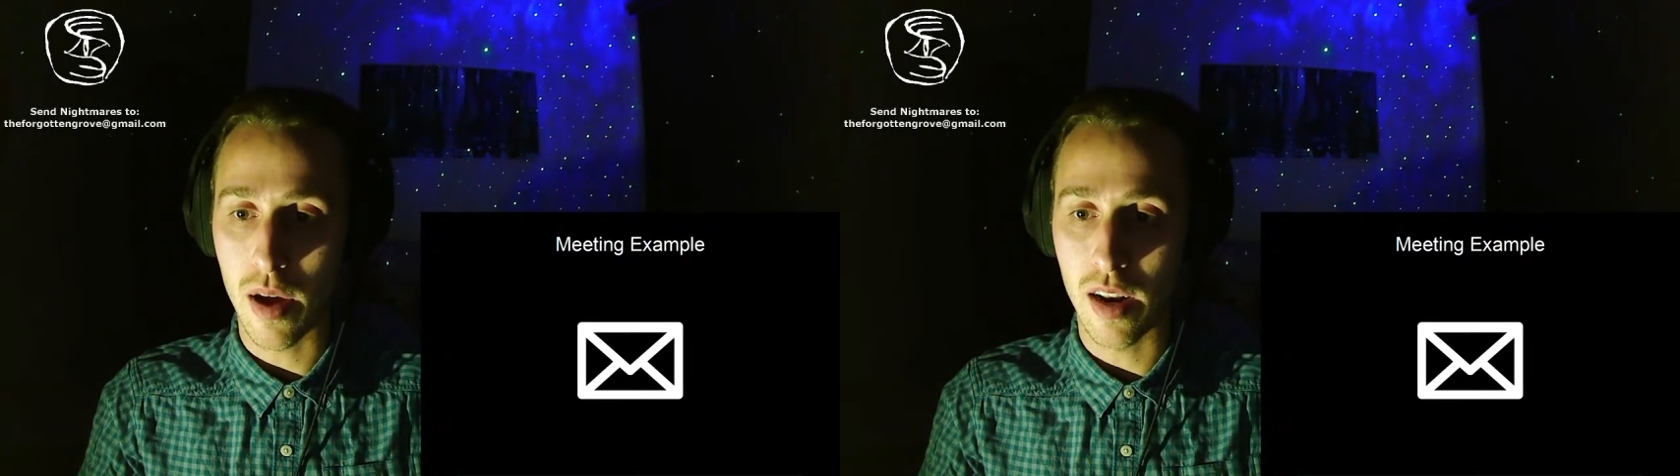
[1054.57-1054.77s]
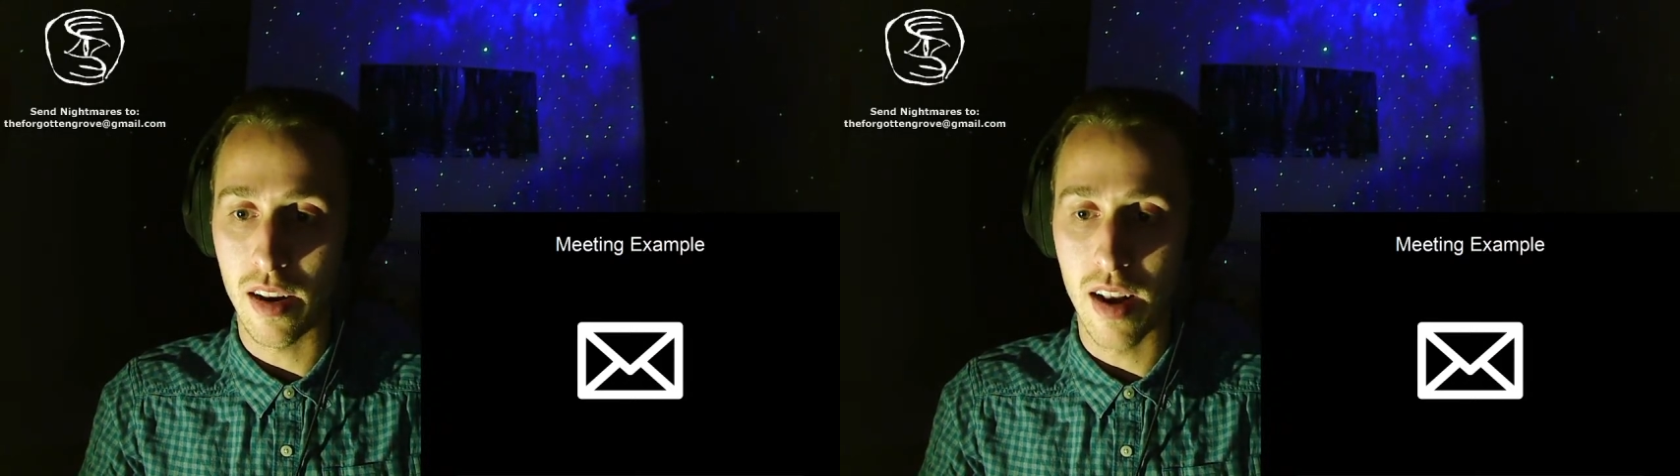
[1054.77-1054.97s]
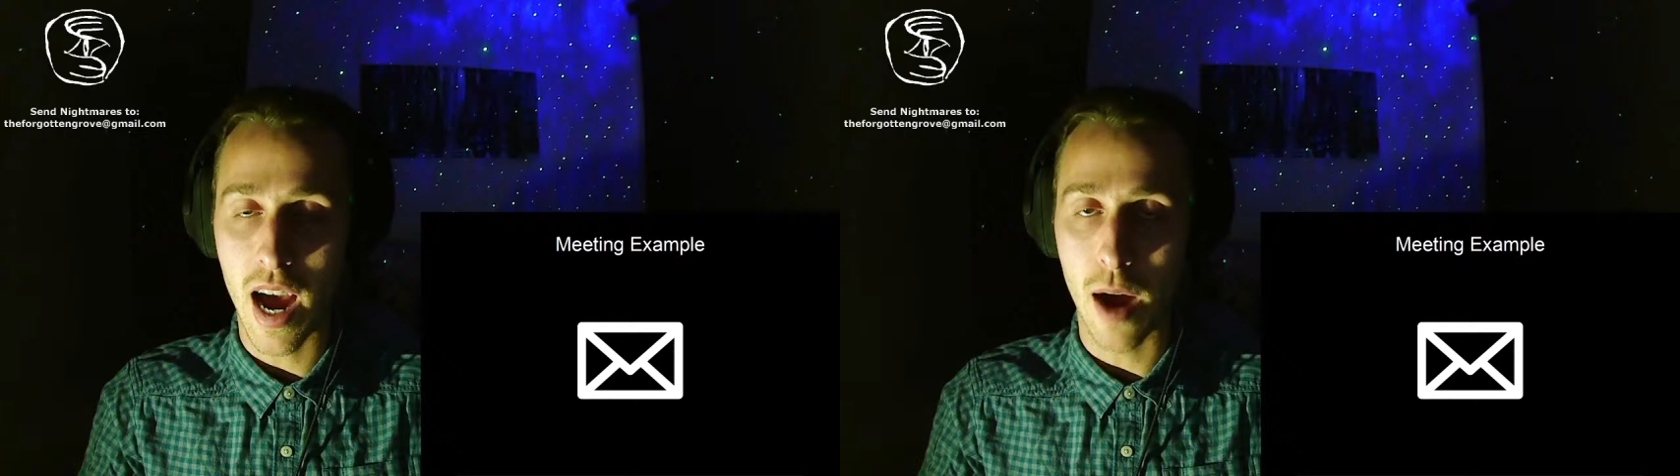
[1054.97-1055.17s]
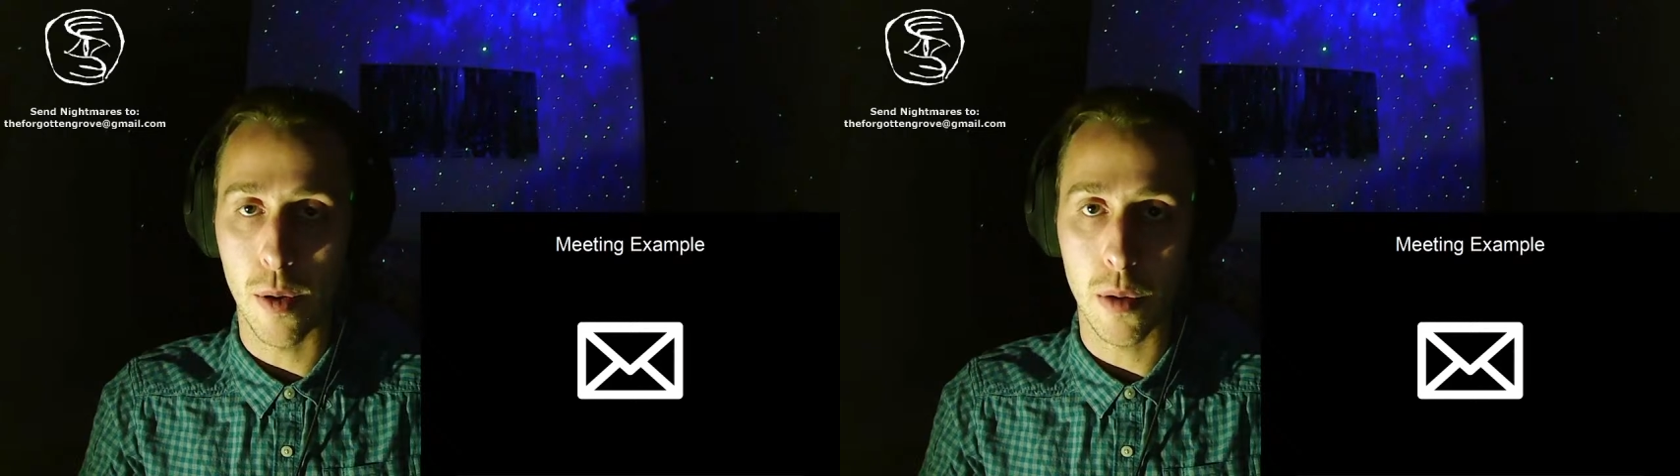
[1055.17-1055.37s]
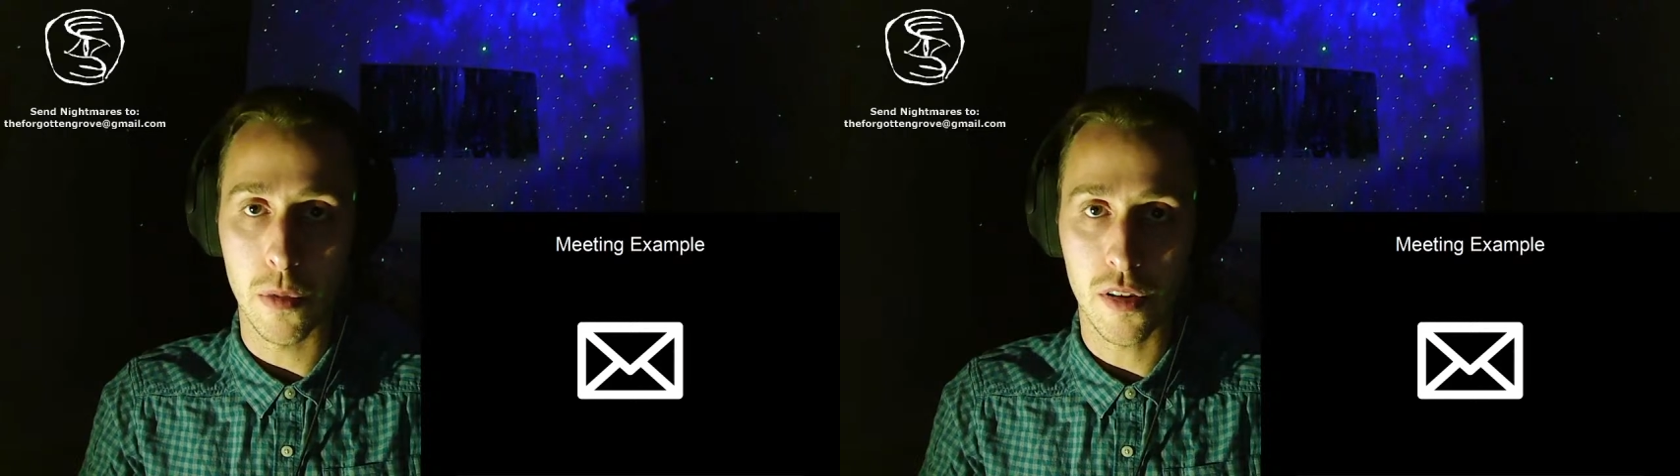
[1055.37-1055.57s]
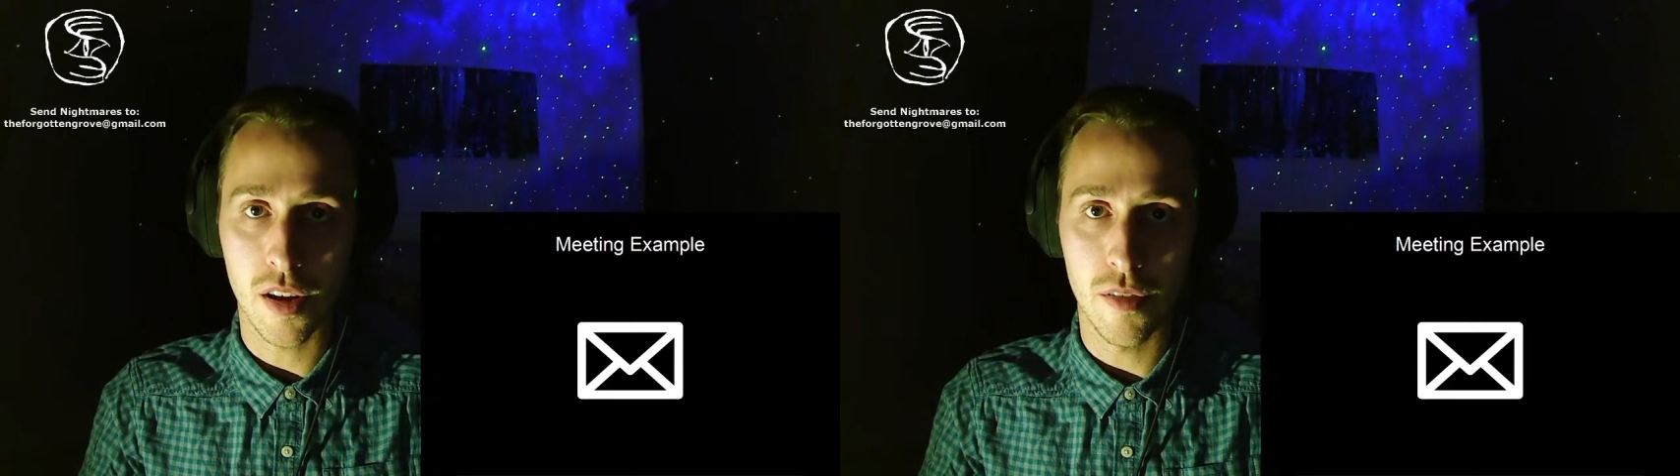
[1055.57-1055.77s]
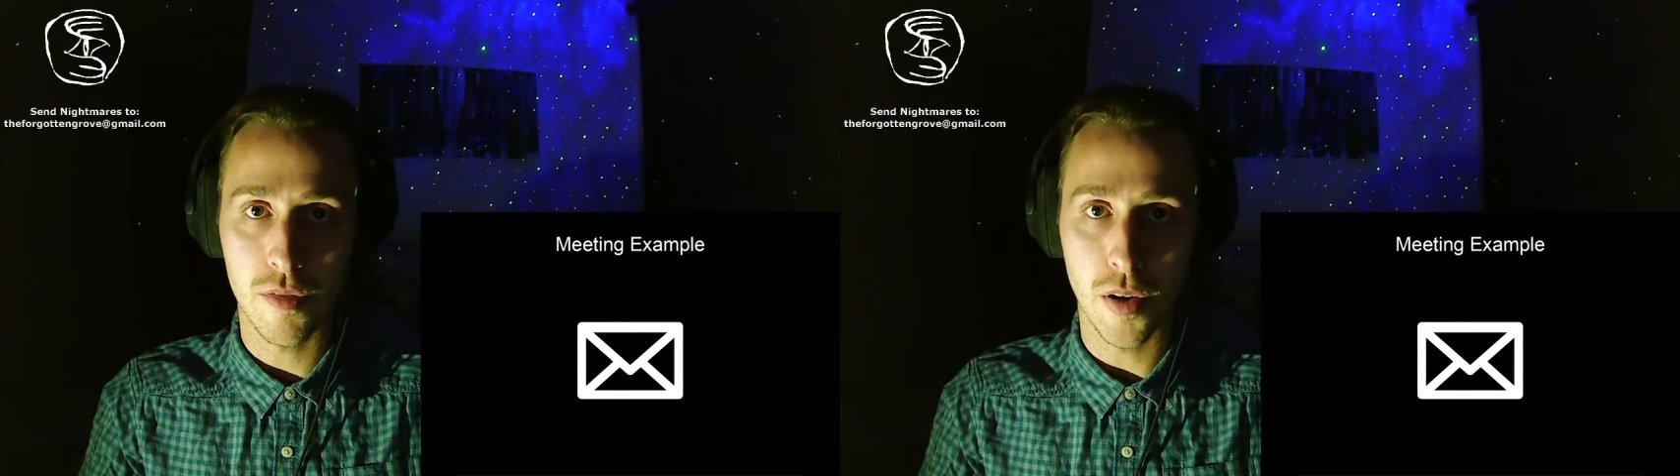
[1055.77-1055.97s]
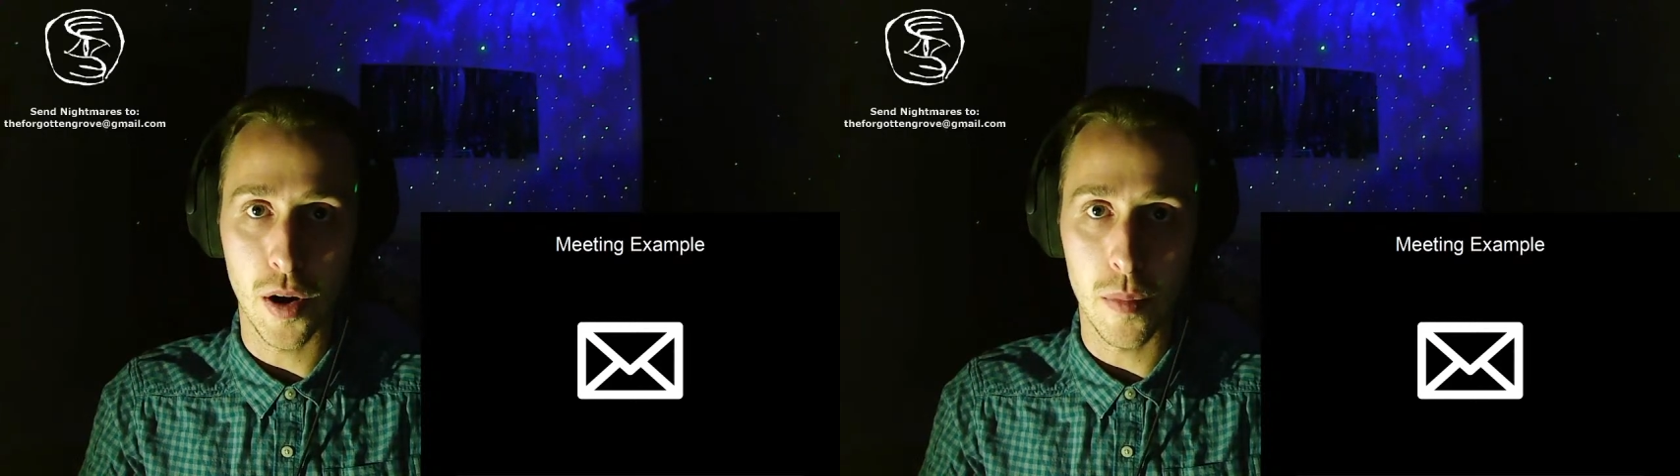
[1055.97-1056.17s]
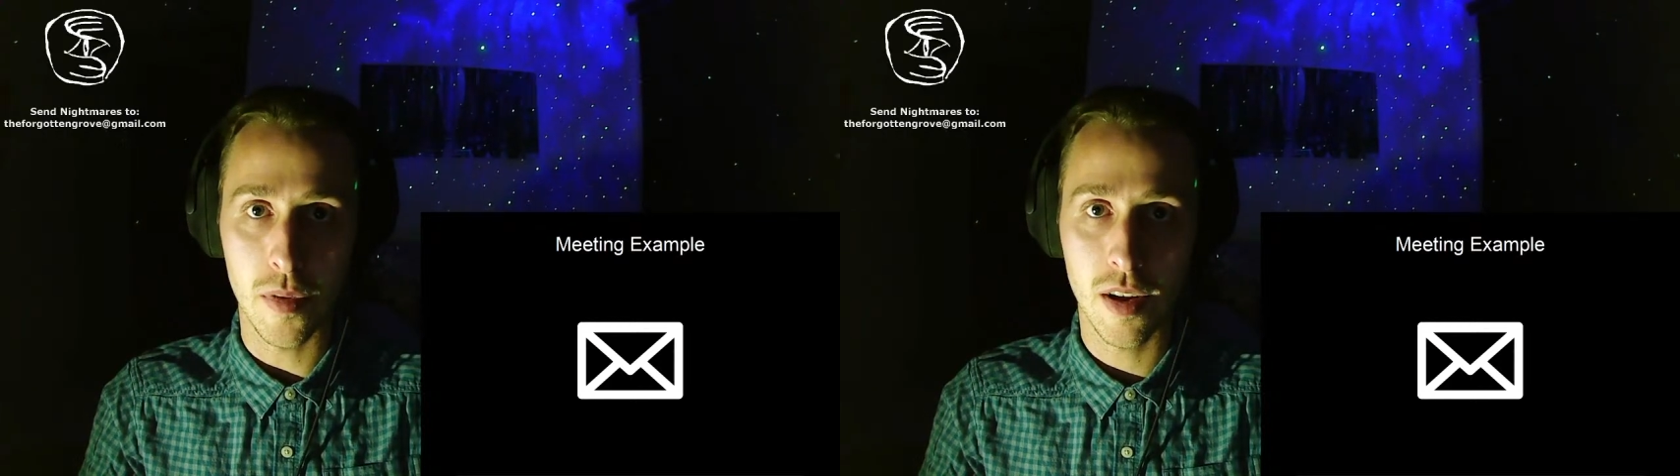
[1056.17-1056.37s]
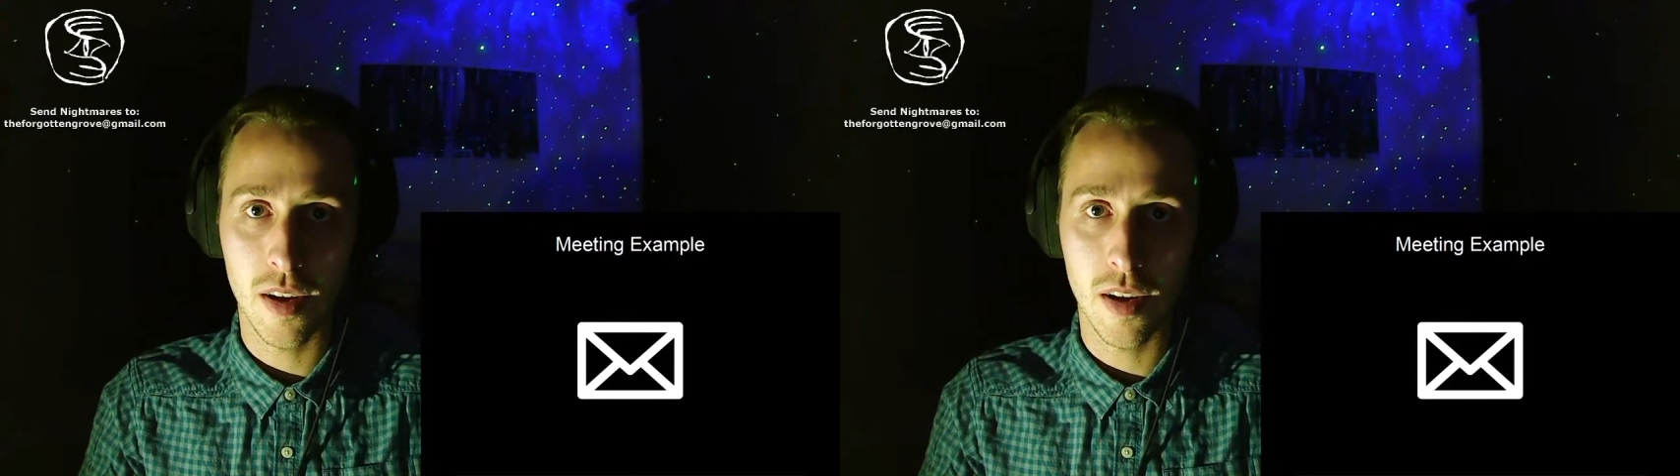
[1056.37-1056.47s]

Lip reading: and now it was confirmed.